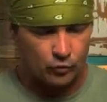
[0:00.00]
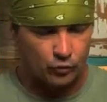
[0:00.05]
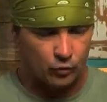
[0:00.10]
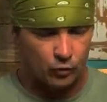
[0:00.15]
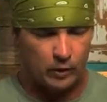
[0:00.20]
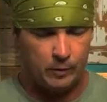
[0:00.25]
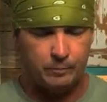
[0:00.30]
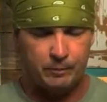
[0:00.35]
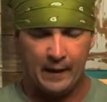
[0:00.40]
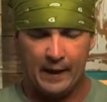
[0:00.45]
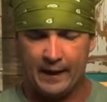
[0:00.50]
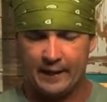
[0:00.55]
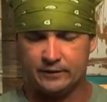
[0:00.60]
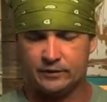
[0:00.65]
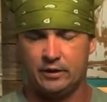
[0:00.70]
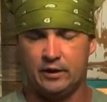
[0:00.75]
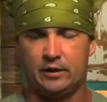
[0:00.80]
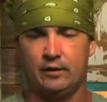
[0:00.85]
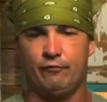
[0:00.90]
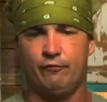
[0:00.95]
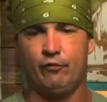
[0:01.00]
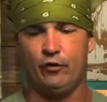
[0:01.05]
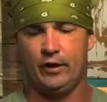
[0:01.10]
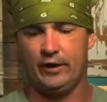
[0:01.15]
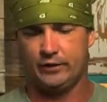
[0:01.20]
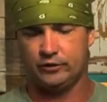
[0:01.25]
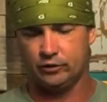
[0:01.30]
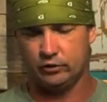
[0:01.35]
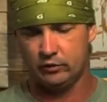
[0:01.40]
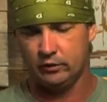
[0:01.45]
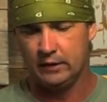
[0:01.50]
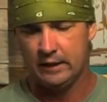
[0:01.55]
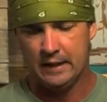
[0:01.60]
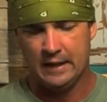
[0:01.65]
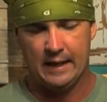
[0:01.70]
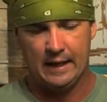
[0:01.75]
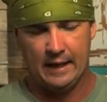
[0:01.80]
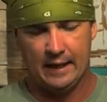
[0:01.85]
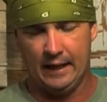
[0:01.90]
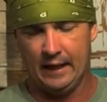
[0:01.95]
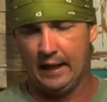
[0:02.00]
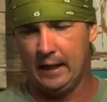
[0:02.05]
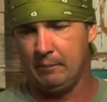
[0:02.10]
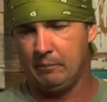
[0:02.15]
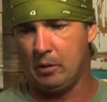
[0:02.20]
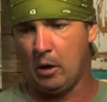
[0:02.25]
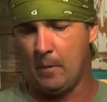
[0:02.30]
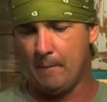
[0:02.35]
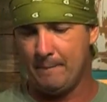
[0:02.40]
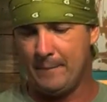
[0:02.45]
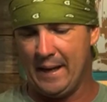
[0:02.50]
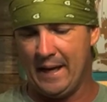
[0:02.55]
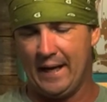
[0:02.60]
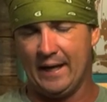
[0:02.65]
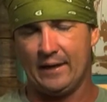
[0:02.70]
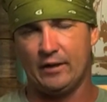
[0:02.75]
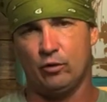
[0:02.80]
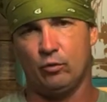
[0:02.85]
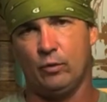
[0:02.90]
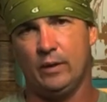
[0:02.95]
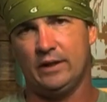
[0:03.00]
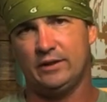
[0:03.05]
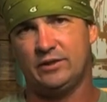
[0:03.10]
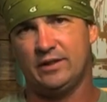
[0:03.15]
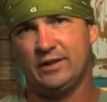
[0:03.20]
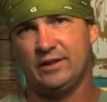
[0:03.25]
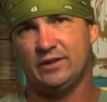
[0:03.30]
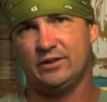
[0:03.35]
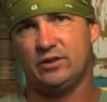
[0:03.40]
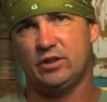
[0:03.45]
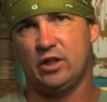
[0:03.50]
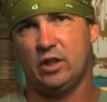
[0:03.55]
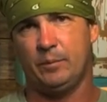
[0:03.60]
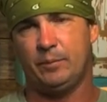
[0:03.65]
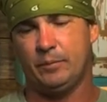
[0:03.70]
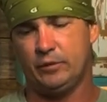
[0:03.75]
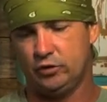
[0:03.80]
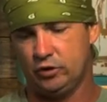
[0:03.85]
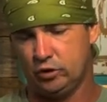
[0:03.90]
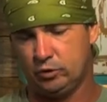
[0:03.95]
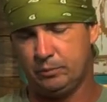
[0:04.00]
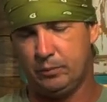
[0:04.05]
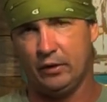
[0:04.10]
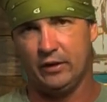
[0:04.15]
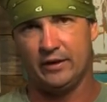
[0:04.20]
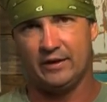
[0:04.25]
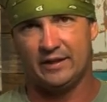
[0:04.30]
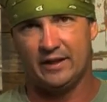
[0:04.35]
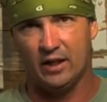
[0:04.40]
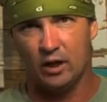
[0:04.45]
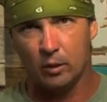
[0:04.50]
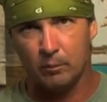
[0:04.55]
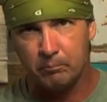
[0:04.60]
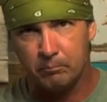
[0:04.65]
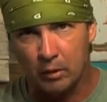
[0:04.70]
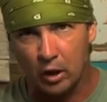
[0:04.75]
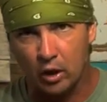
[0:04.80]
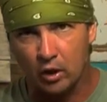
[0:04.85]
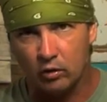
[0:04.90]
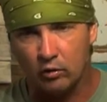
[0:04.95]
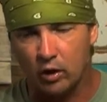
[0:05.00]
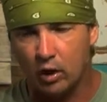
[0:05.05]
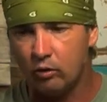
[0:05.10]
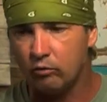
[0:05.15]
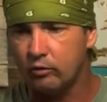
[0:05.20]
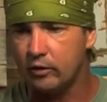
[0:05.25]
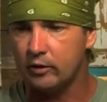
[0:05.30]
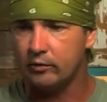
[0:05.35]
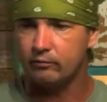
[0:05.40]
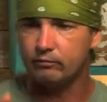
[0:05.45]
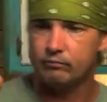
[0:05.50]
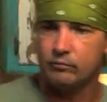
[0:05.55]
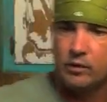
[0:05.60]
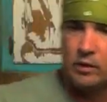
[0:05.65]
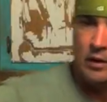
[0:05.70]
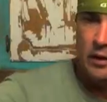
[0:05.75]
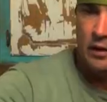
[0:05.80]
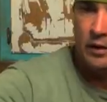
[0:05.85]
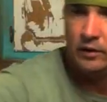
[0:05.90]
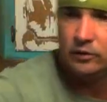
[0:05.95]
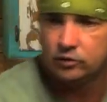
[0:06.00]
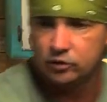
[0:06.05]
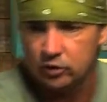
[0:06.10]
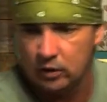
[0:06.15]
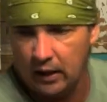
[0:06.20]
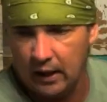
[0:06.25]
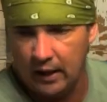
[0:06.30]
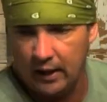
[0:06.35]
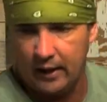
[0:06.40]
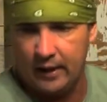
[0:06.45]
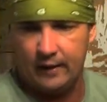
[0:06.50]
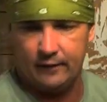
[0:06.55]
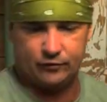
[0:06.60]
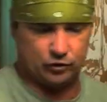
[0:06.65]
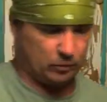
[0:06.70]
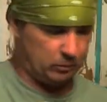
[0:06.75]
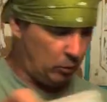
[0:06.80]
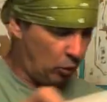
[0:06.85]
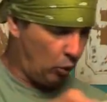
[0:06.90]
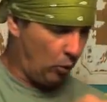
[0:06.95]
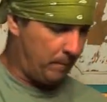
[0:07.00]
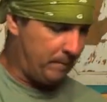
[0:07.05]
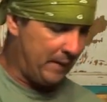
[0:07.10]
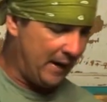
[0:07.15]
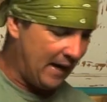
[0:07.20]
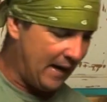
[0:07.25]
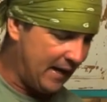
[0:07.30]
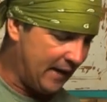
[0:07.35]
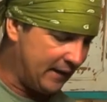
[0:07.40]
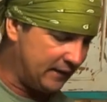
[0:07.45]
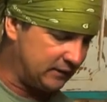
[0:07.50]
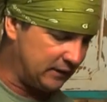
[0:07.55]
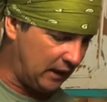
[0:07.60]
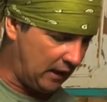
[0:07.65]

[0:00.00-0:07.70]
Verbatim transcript: Three packs in the freezer, and I'm gonna bag the rest of this up and just put deer burger on it. So I have some more bags.